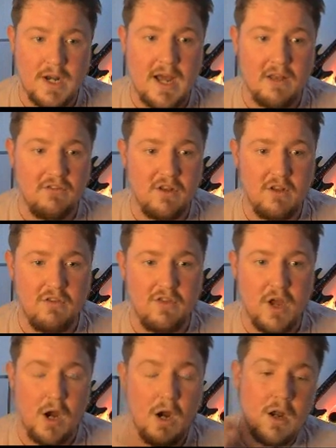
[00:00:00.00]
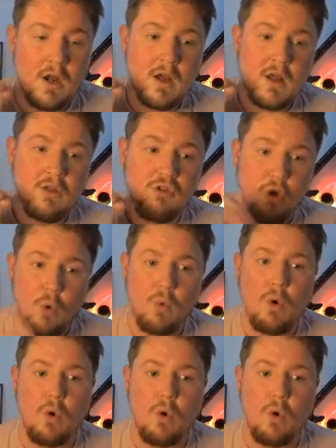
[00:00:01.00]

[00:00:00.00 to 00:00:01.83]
Addison is there. don't